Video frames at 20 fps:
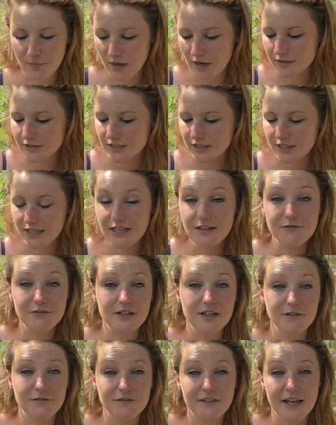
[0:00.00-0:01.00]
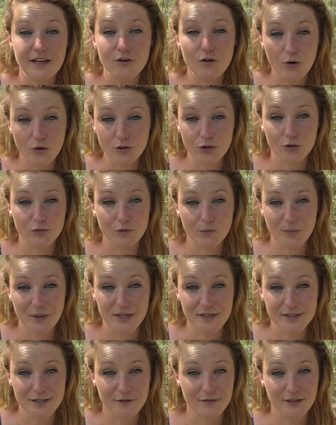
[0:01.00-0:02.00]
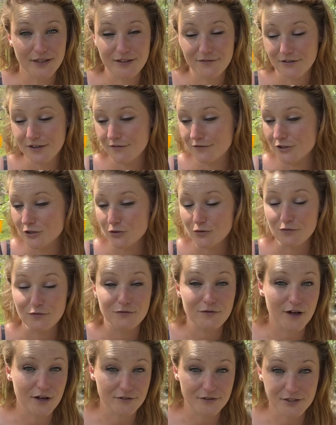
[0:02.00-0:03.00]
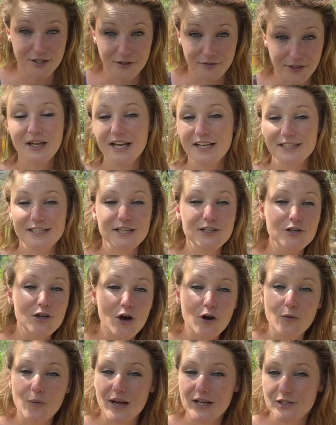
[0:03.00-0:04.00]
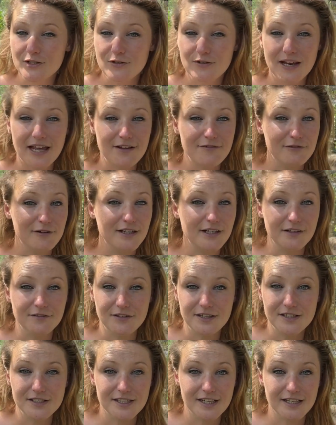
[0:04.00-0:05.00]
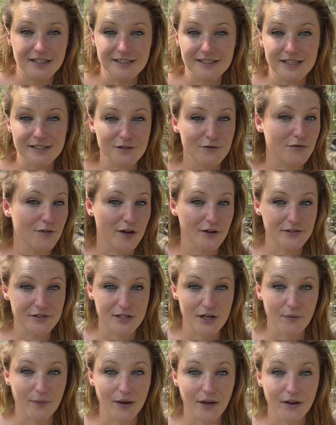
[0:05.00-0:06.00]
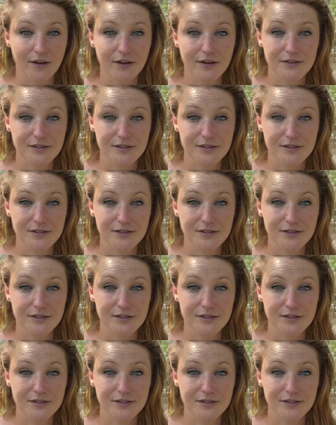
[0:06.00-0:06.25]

But even if they're not your repeat sowing, even if it's your first sowing, it's in no way too late for any of these things as a first sowing.